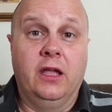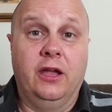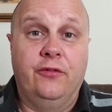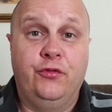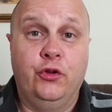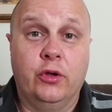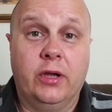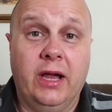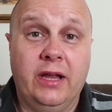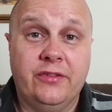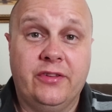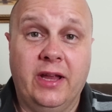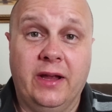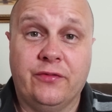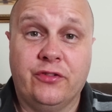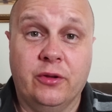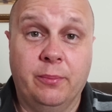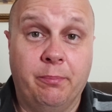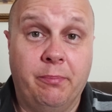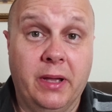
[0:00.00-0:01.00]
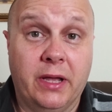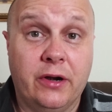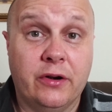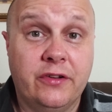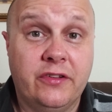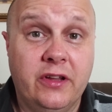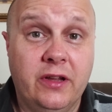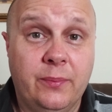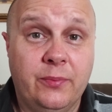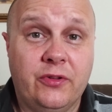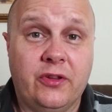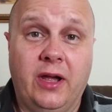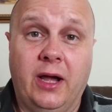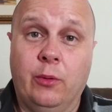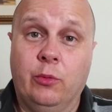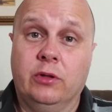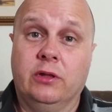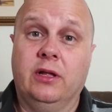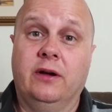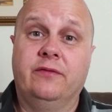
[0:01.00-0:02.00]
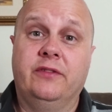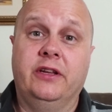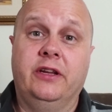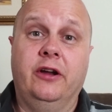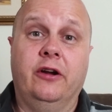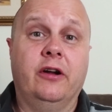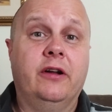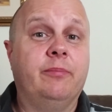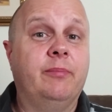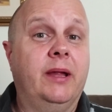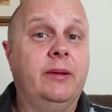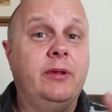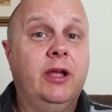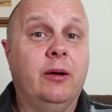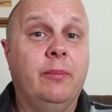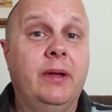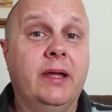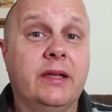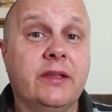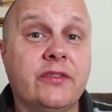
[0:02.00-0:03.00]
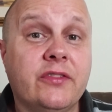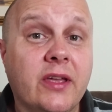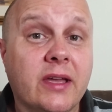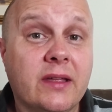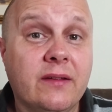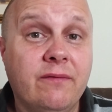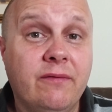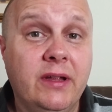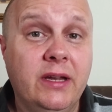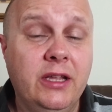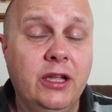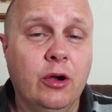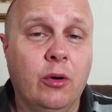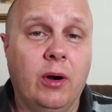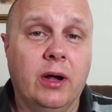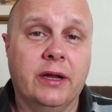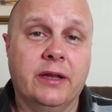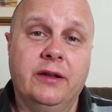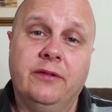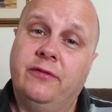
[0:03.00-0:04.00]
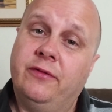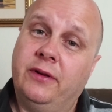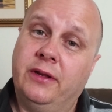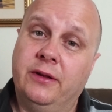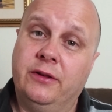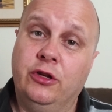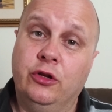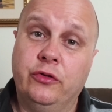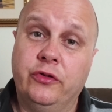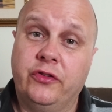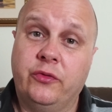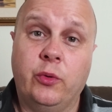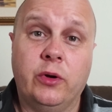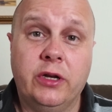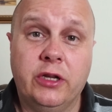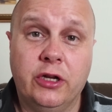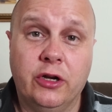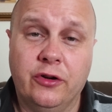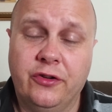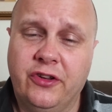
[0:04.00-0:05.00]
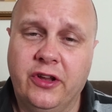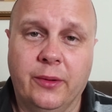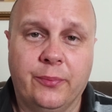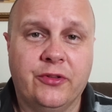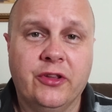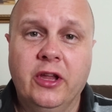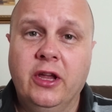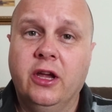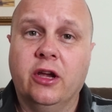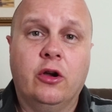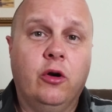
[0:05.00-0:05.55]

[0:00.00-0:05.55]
If you guys have some better tips, I would love to hear it, and maybe I'll make a second video on it and use one of your tips.